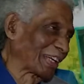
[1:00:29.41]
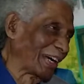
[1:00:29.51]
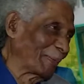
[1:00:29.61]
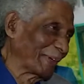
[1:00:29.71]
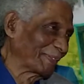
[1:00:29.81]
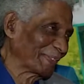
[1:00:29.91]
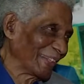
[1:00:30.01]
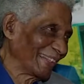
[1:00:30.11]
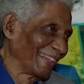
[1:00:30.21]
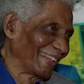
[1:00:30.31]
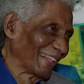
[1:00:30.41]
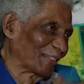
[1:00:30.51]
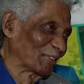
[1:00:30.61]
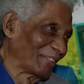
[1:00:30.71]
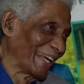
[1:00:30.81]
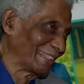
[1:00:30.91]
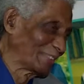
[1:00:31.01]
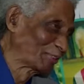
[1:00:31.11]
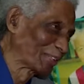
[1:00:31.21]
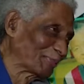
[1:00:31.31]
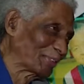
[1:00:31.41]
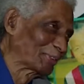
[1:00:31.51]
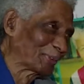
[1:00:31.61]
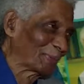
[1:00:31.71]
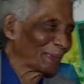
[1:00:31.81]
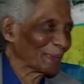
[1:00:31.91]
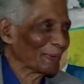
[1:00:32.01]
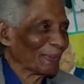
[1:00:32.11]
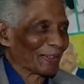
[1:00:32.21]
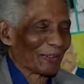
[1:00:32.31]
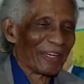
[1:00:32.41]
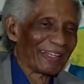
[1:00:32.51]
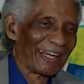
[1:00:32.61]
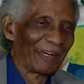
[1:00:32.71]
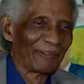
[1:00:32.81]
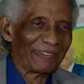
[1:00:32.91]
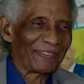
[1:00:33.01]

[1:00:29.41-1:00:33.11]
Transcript: Clark. That was in 1972. Go ahead, Irene.